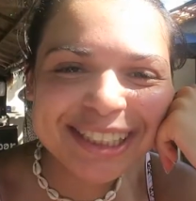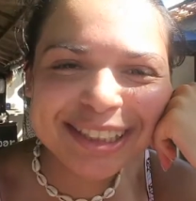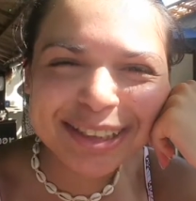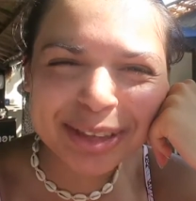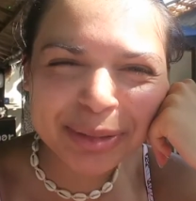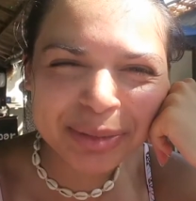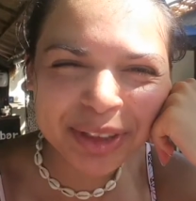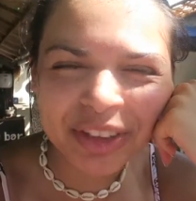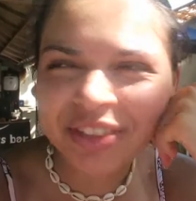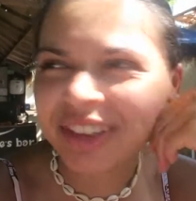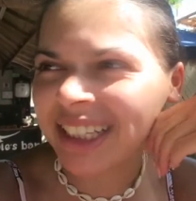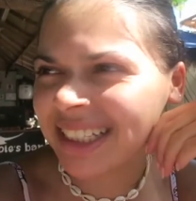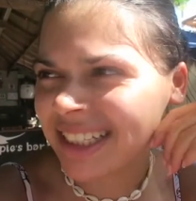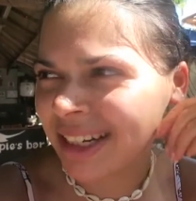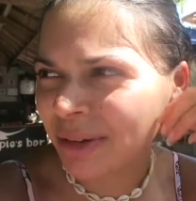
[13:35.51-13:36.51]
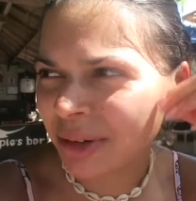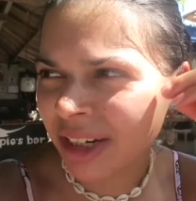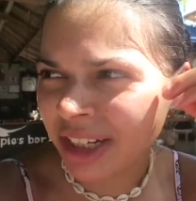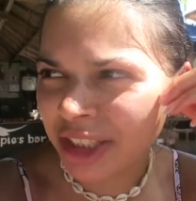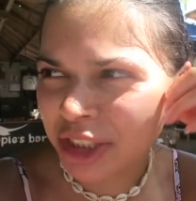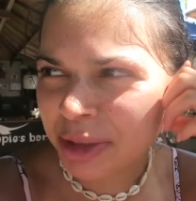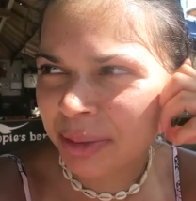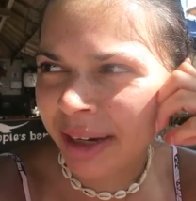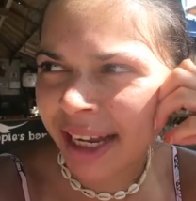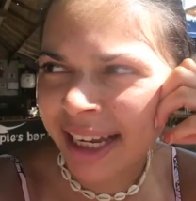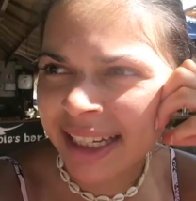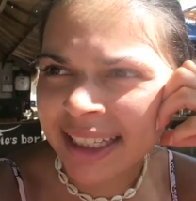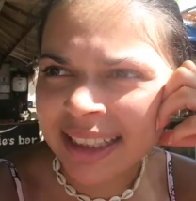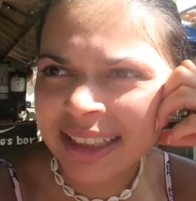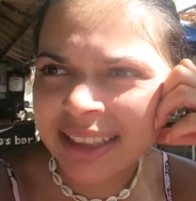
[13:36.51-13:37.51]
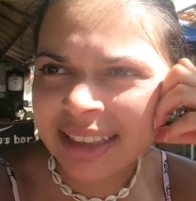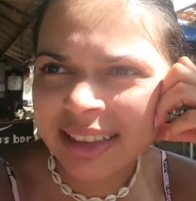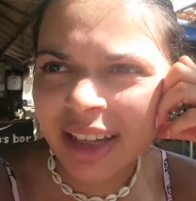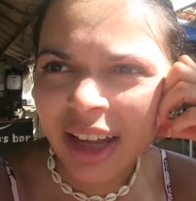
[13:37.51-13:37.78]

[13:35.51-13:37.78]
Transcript: just stopped off at this little lunch place.